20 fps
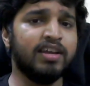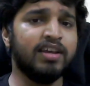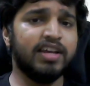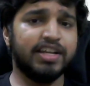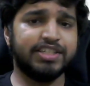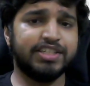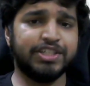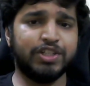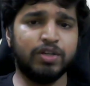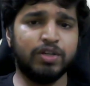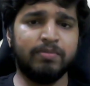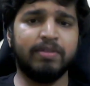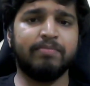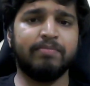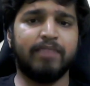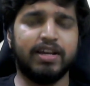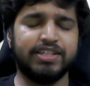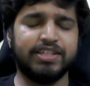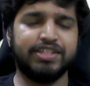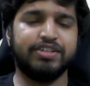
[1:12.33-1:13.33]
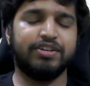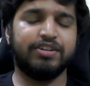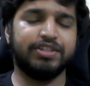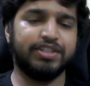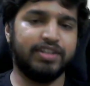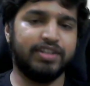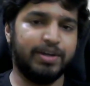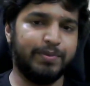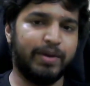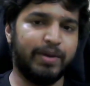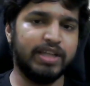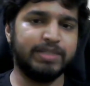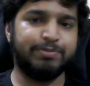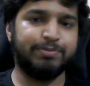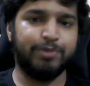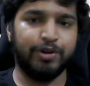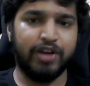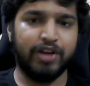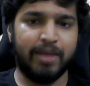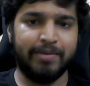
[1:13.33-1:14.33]
It's a 2-month master course on advanced
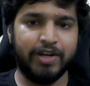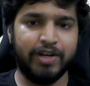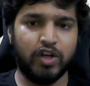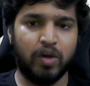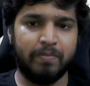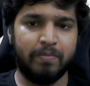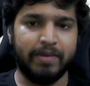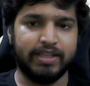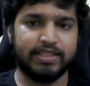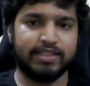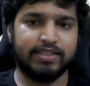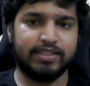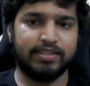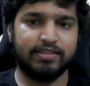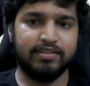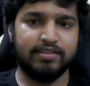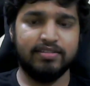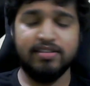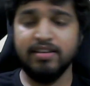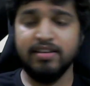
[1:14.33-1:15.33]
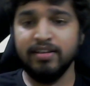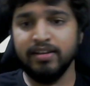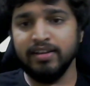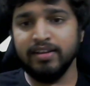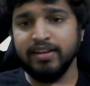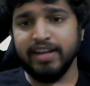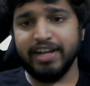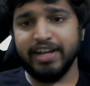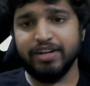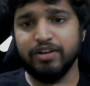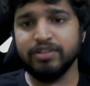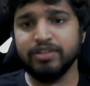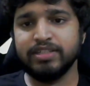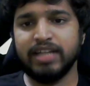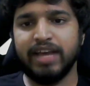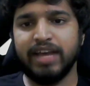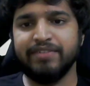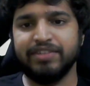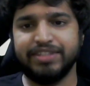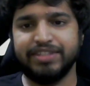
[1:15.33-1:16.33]
programming topics. It goes
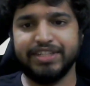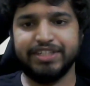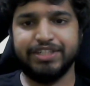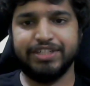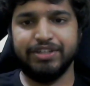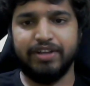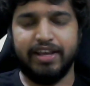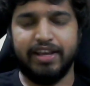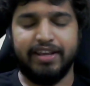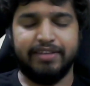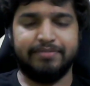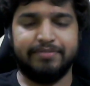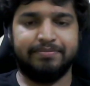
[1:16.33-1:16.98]
live on 6th July.